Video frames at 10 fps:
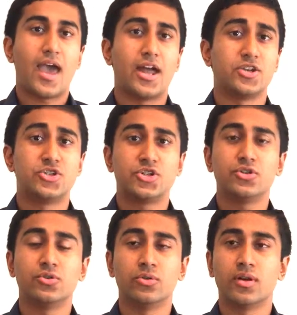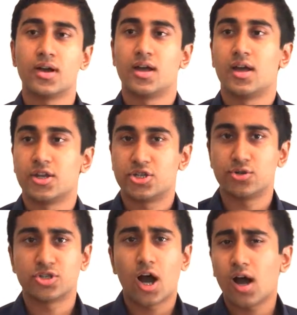And two,
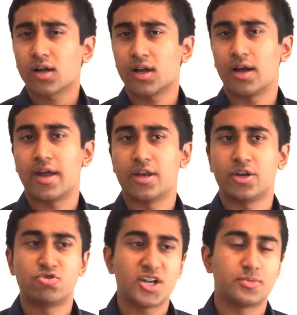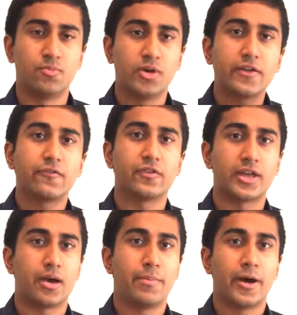to talk and address
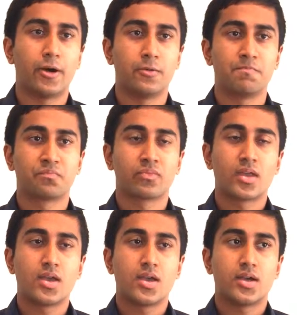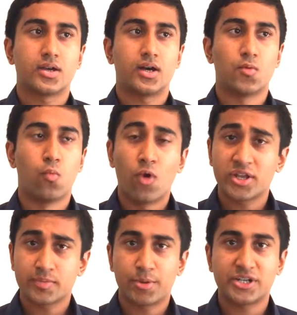briefly about
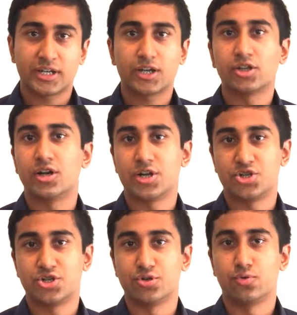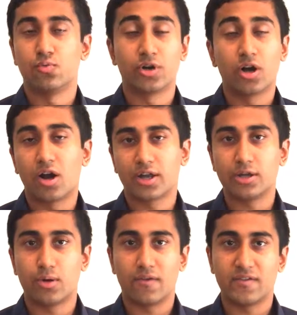one particular issue regarding
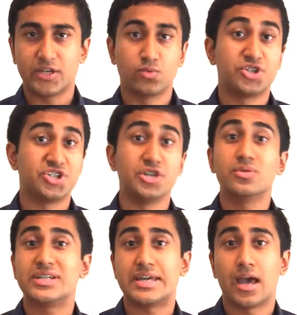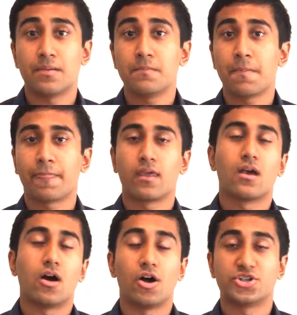UAVs, which is UTM,
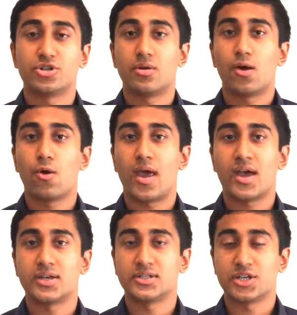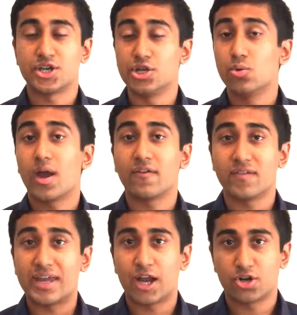also known as
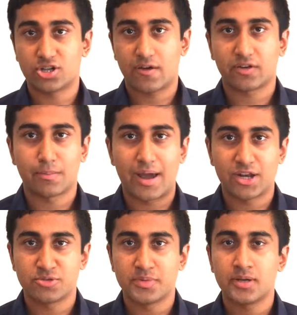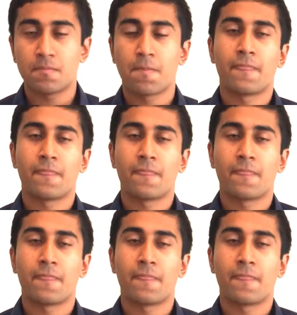UAV air traffic management,